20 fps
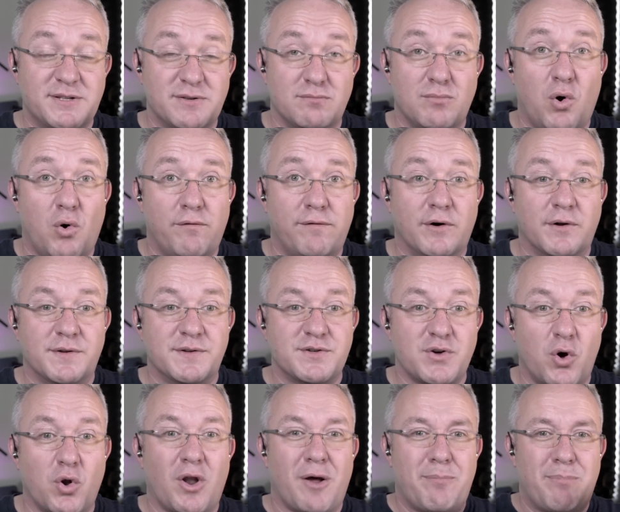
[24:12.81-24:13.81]
some more funds
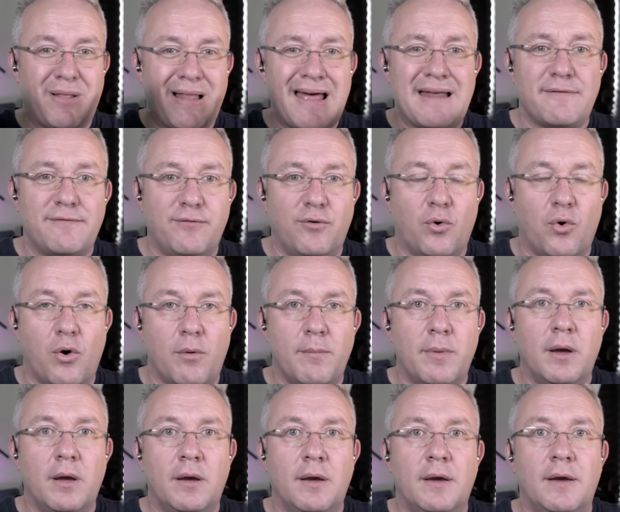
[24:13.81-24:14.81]
on a platform,